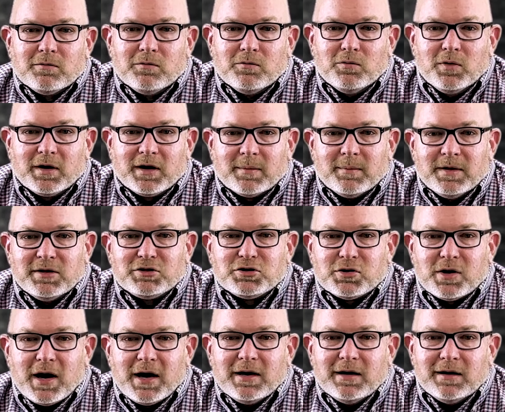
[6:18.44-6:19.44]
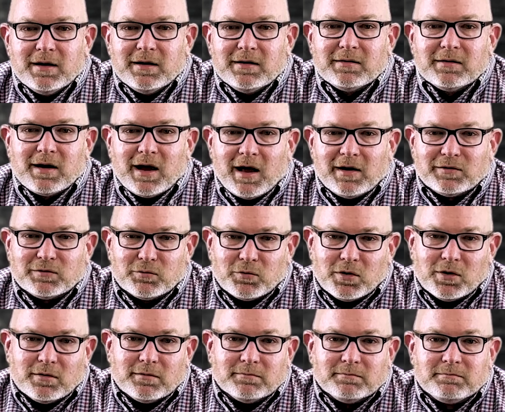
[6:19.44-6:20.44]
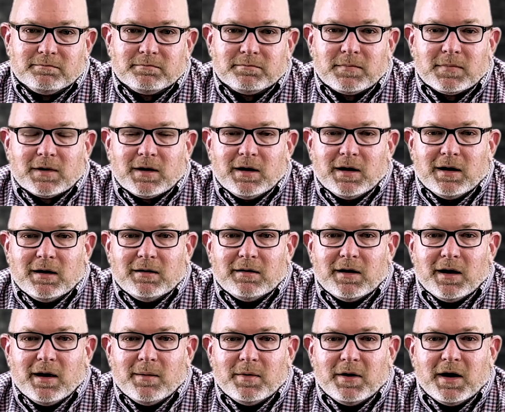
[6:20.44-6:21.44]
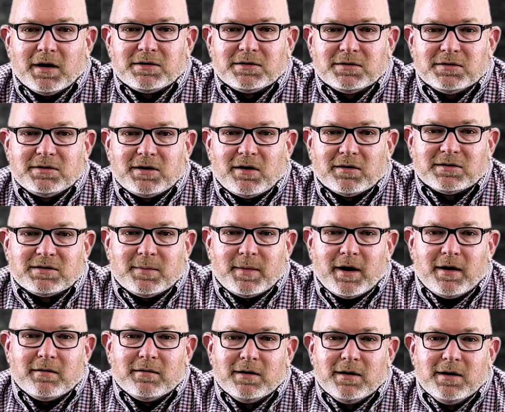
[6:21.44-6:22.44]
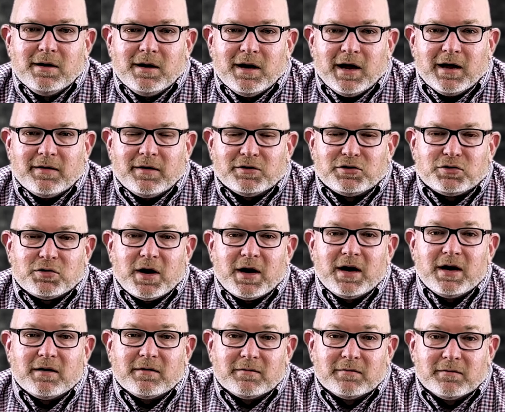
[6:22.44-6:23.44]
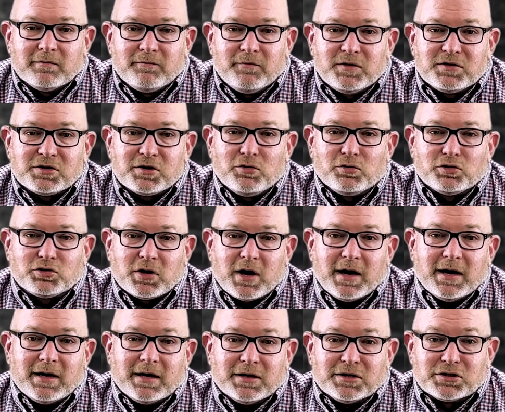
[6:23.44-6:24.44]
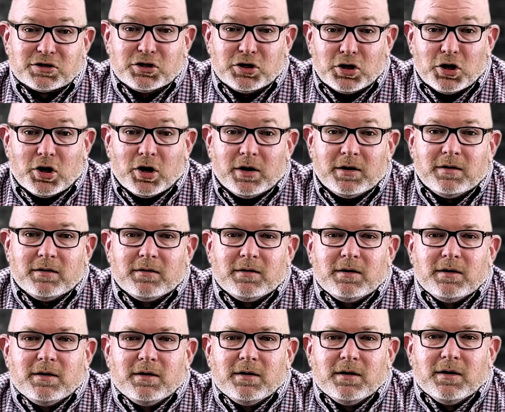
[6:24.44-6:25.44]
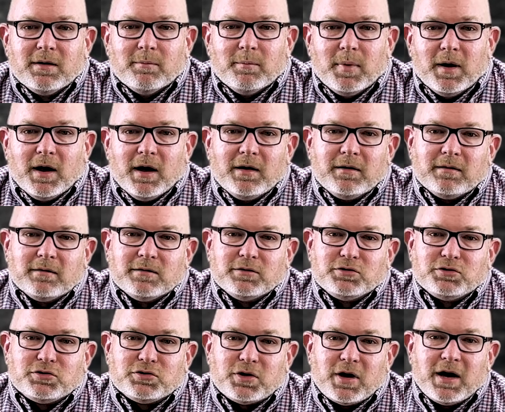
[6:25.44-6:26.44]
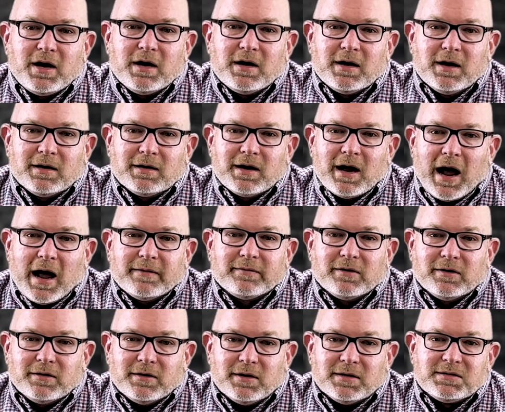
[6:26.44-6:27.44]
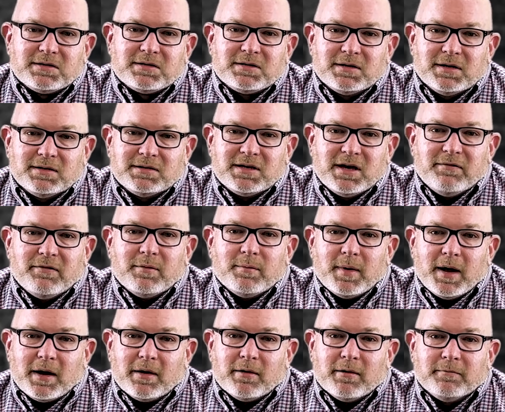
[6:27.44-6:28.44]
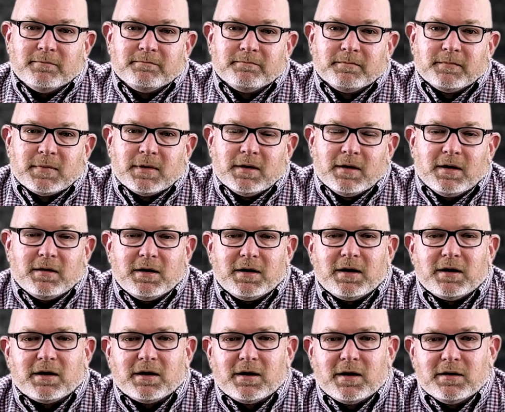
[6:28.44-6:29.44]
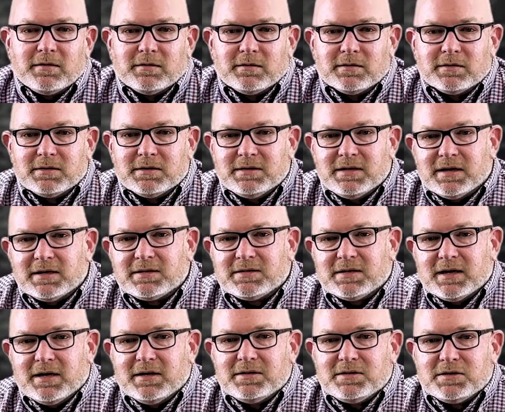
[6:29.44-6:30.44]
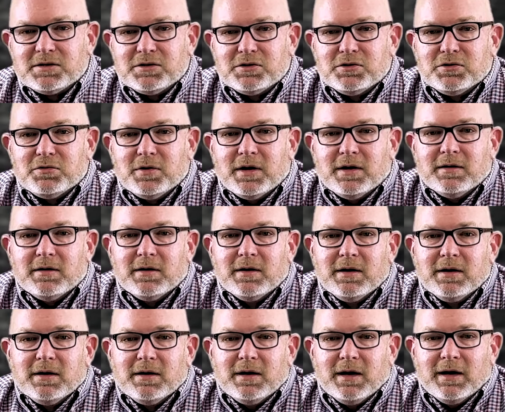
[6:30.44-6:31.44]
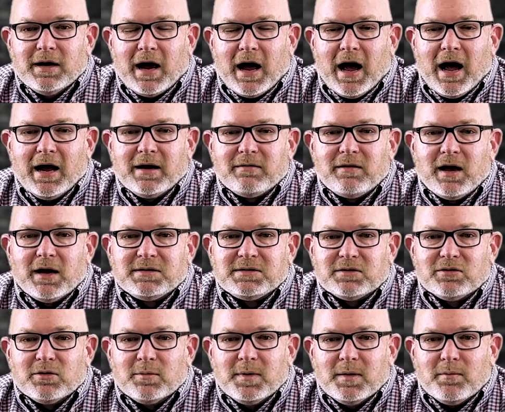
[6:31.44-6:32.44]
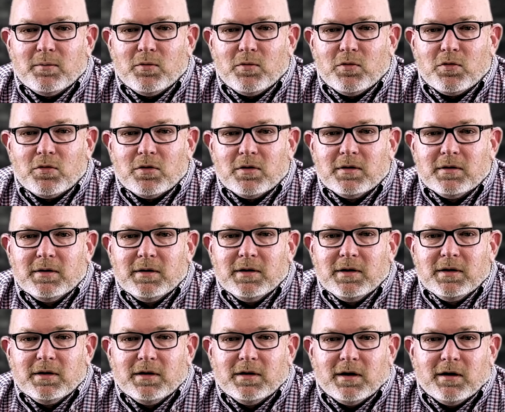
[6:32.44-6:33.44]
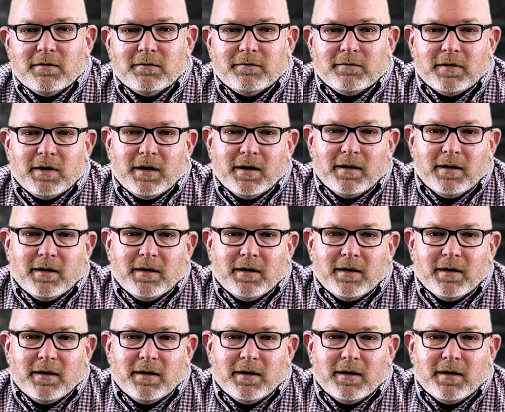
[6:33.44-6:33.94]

we can be trained in God's word. And it actually talks about, hey, that training, physical training is good, but training in godliness is even better. And I think it digs into and highlights a little bit more of